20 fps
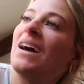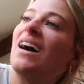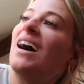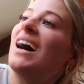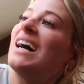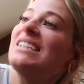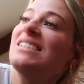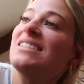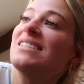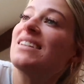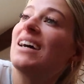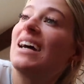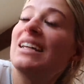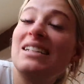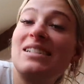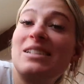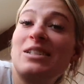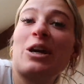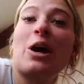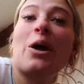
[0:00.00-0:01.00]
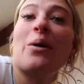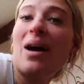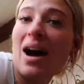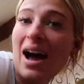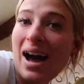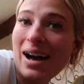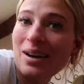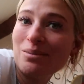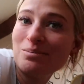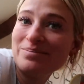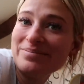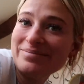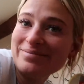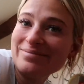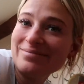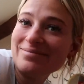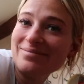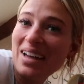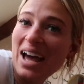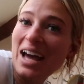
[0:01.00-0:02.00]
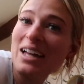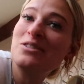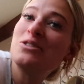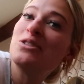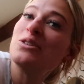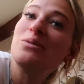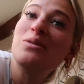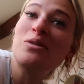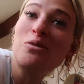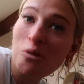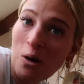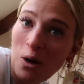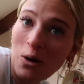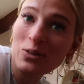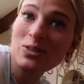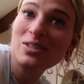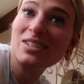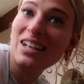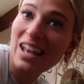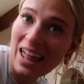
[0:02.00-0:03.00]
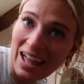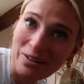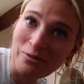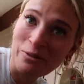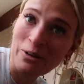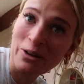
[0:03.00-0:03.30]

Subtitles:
I decided to go ham, and do the rocks leg